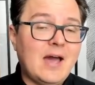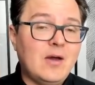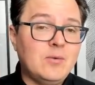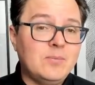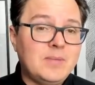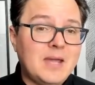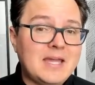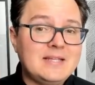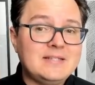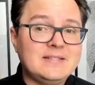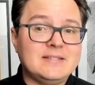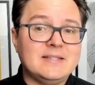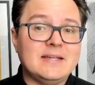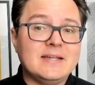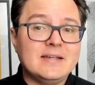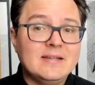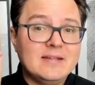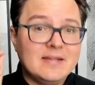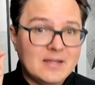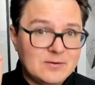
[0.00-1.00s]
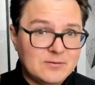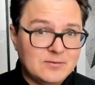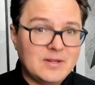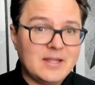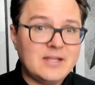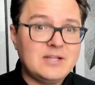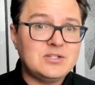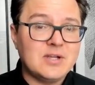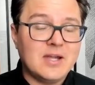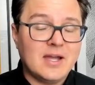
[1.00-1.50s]
outpacing
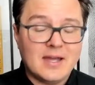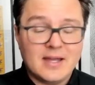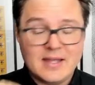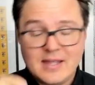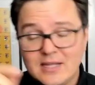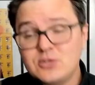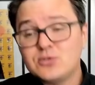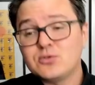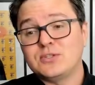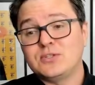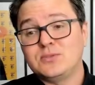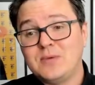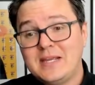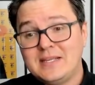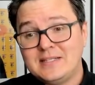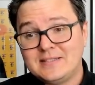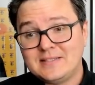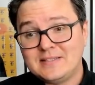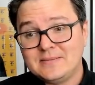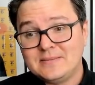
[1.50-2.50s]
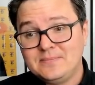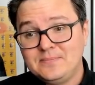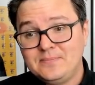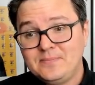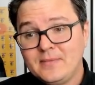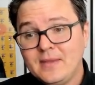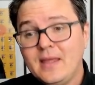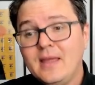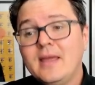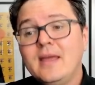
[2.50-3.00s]
interest rates.
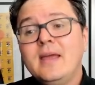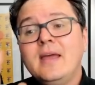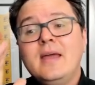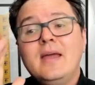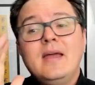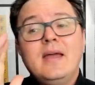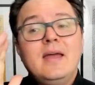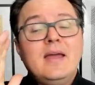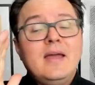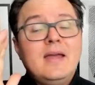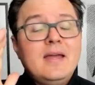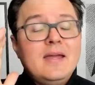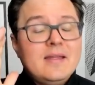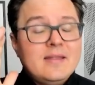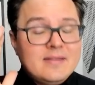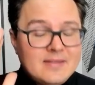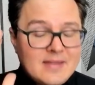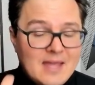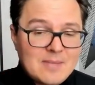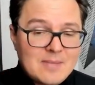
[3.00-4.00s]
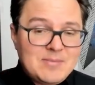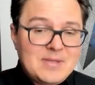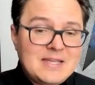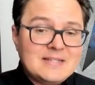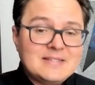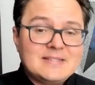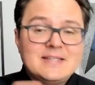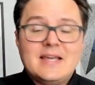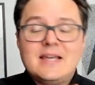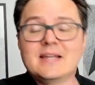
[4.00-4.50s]
That
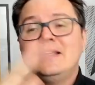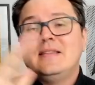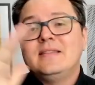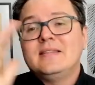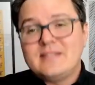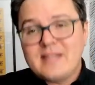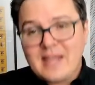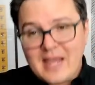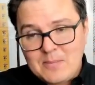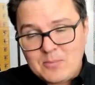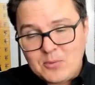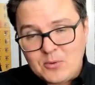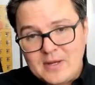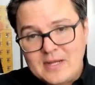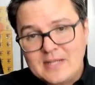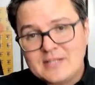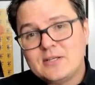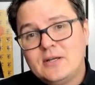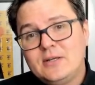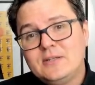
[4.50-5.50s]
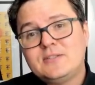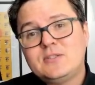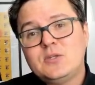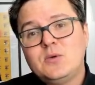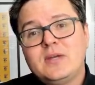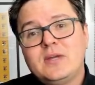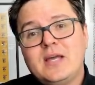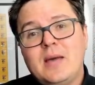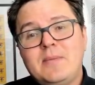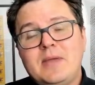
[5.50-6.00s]
being said, the tapering is
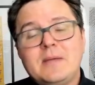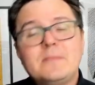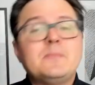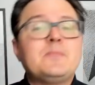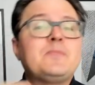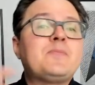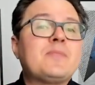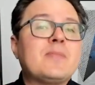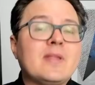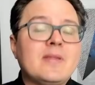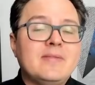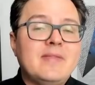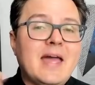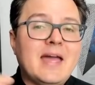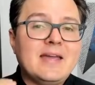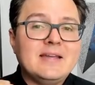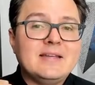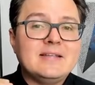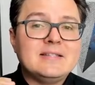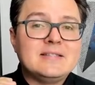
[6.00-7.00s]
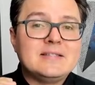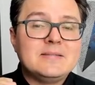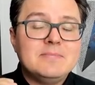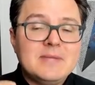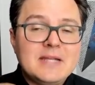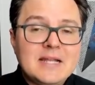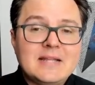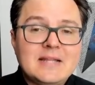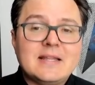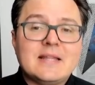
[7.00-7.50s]
also coming. That is
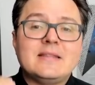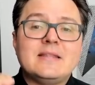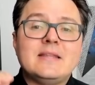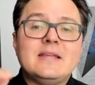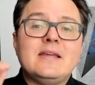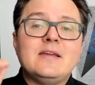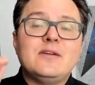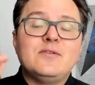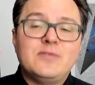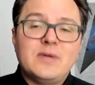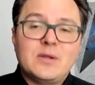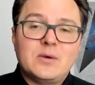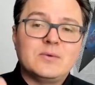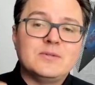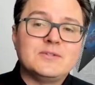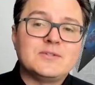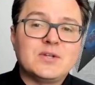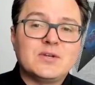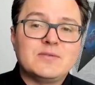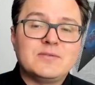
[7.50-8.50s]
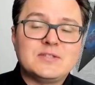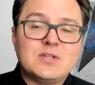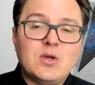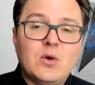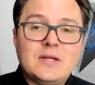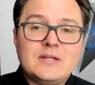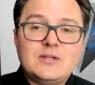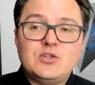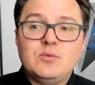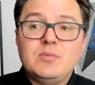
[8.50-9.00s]
meaning that the Federal Reserve is
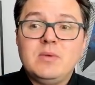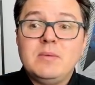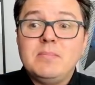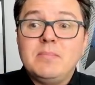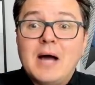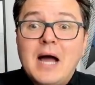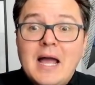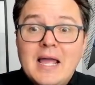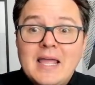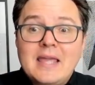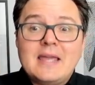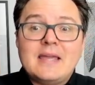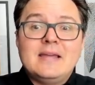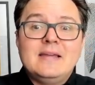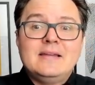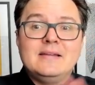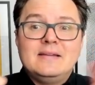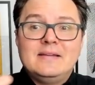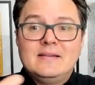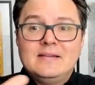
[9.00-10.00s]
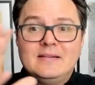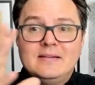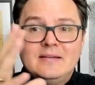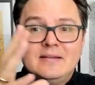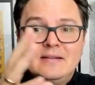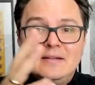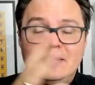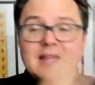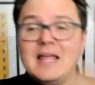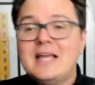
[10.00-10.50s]
going to be buying
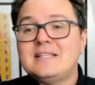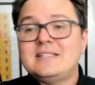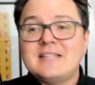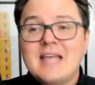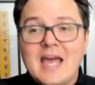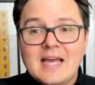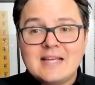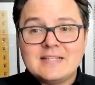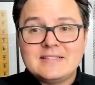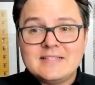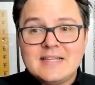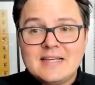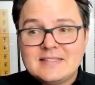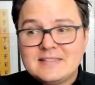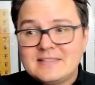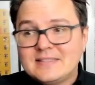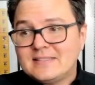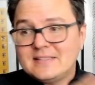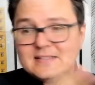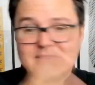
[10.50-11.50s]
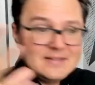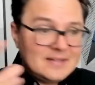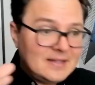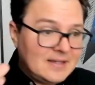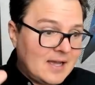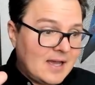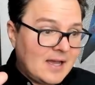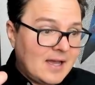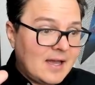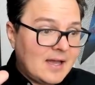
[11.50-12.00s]
less assets,
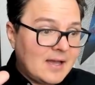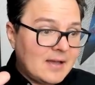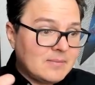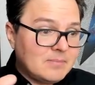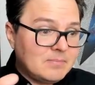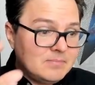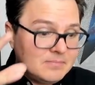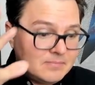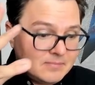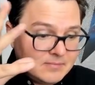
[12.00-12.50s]
and